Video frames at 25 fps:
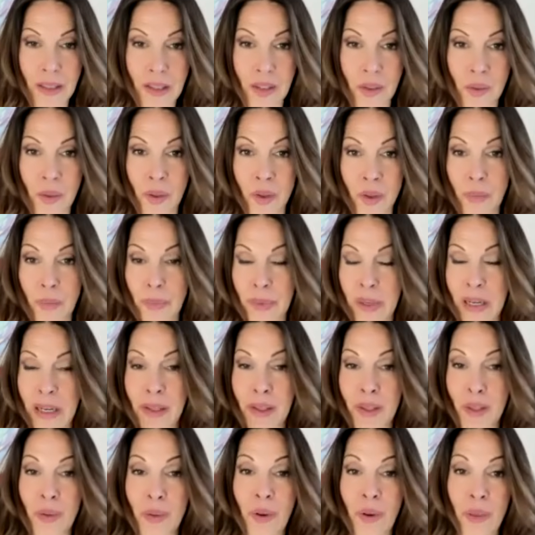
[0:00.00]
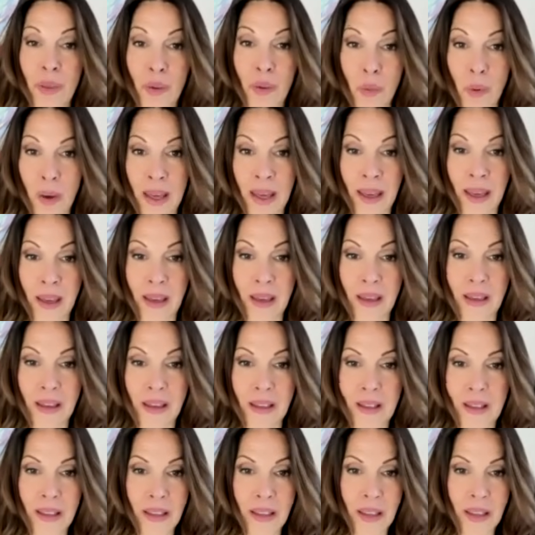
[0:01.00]
You are the path, you are the way,
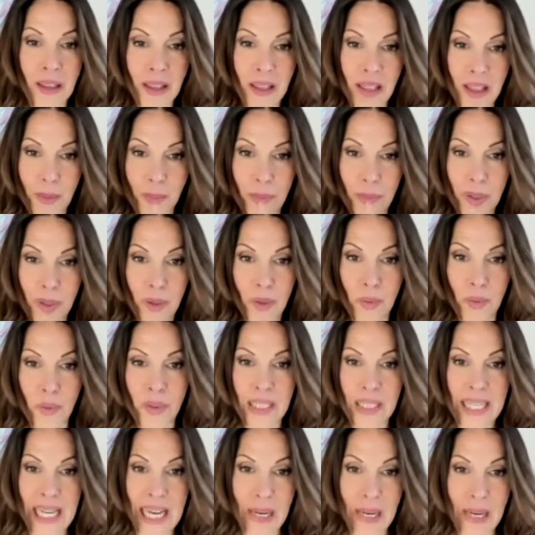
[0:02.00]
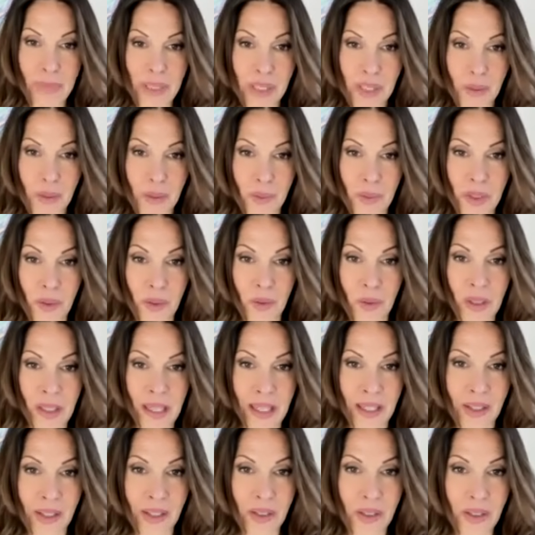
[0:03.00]
but it only happens when you
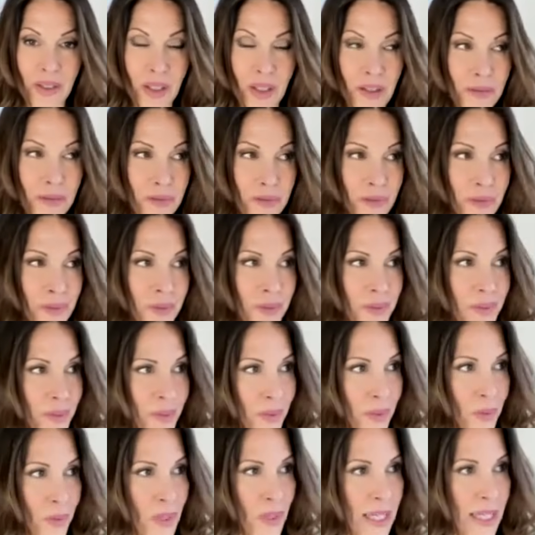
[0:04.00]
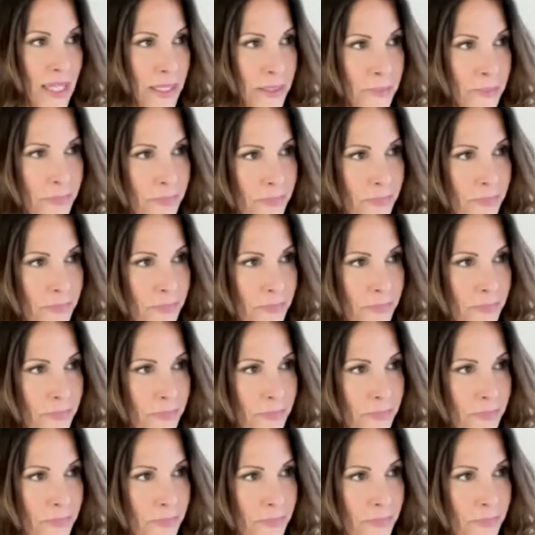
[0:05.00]
align yourself, okay?